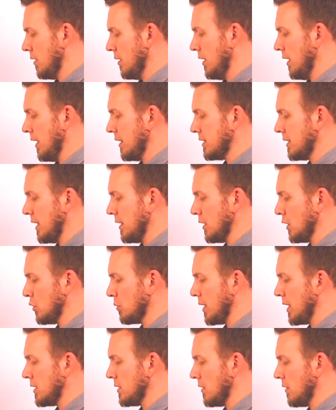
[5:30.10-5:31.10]
Yeah, I say the
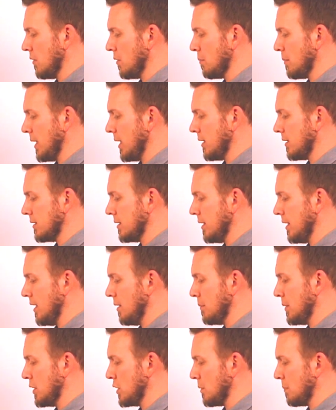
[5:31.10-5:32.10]
gray tone makes the
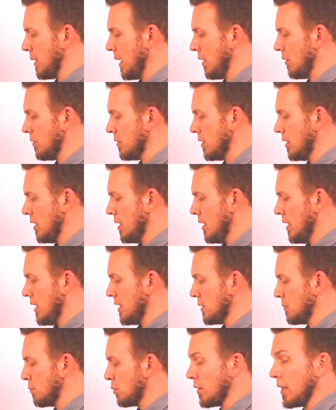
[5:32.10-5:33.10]
image about
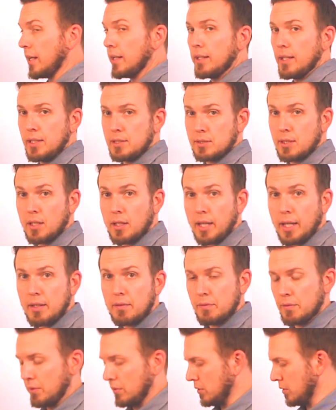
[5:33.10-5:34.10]
as bright as the
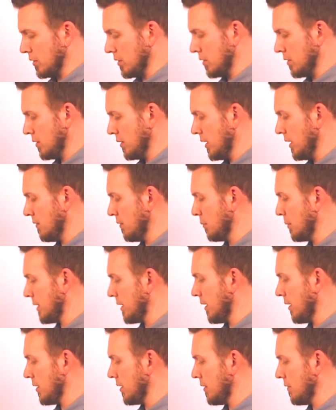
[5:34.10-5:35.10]
light filter, even
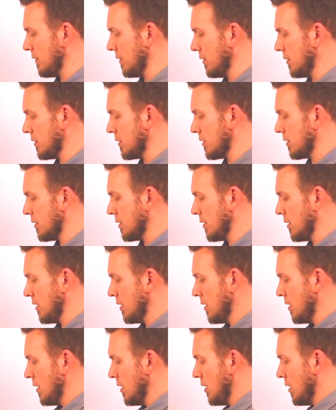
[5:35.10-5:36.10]
without the filter.
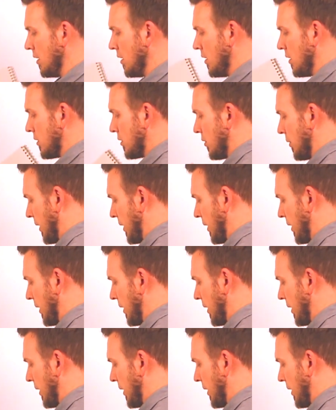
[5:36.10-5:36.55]
So